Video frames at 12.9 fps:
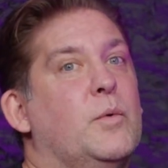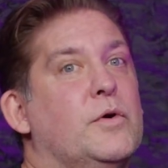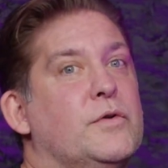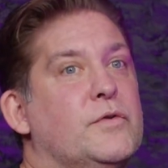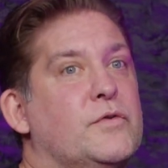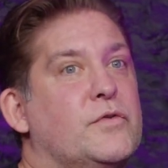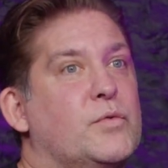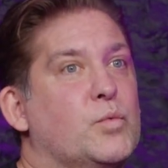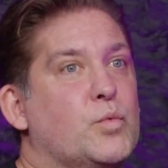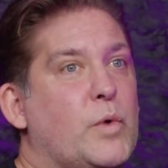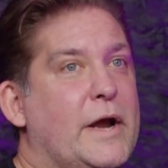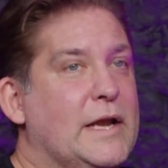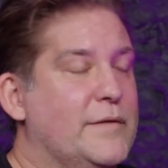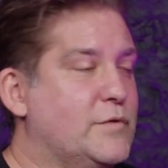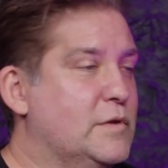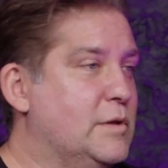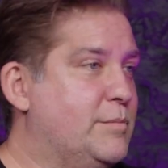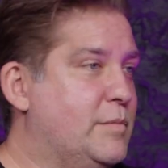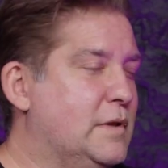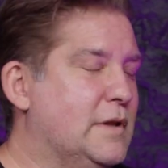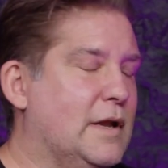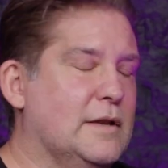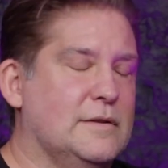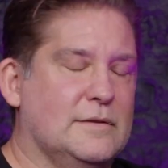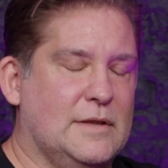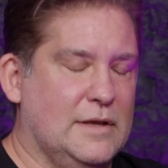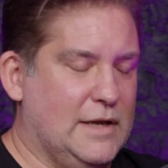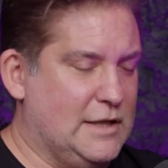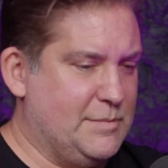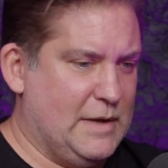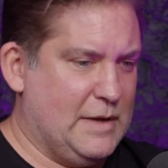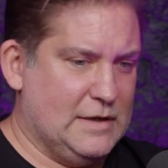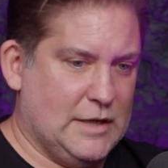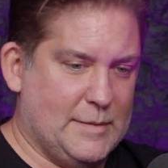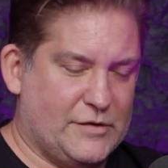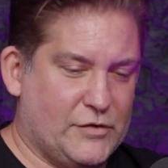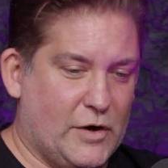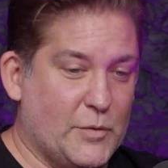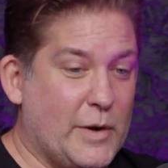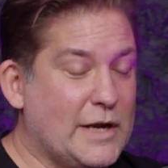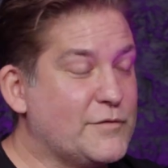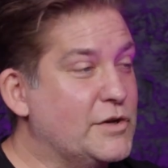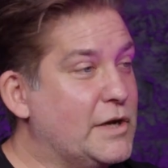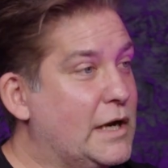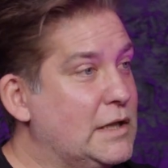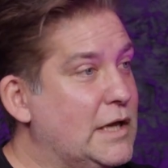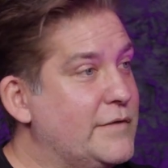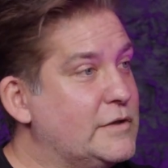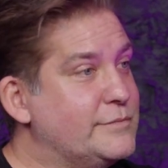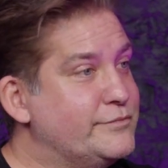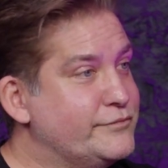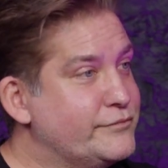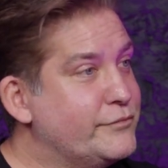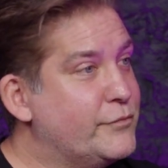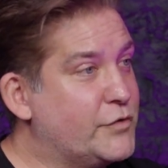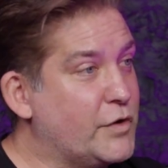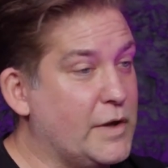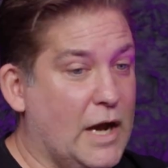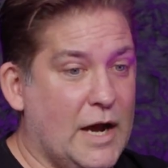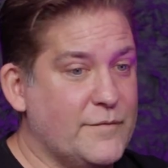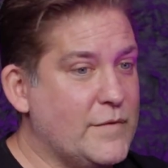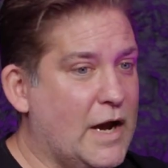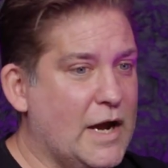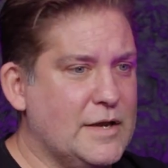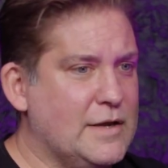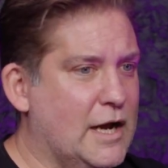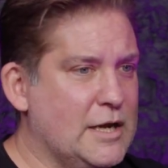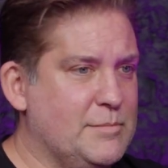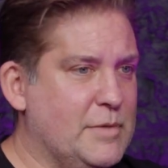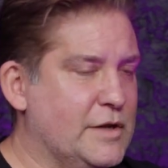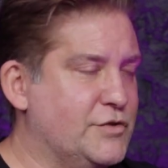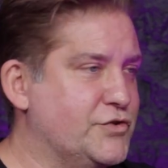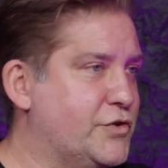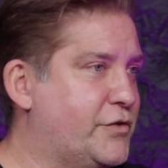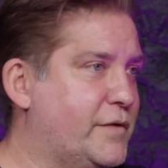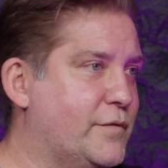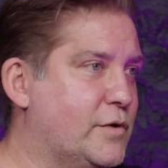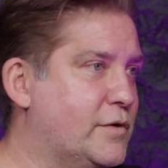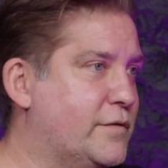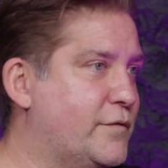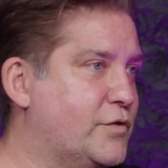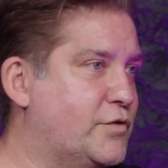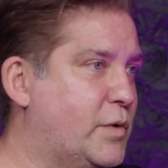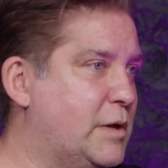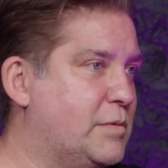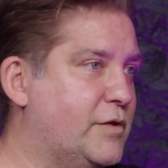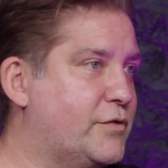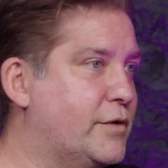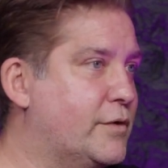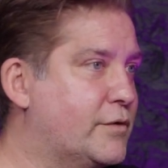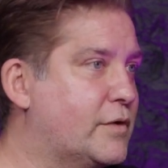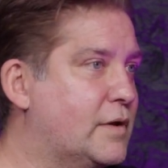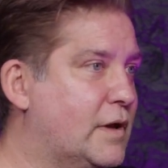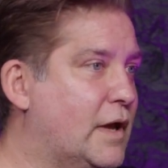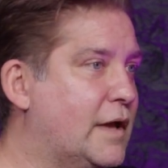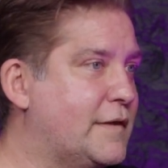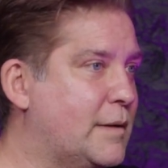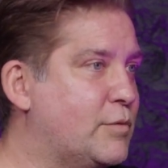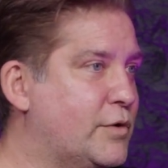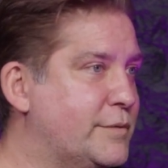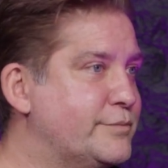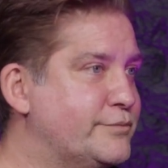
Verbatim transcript: was right after the not the, not the pandemic sorry right after 9-11 so yeah okay. i i had been in jersey for for 20 plus years okay at that point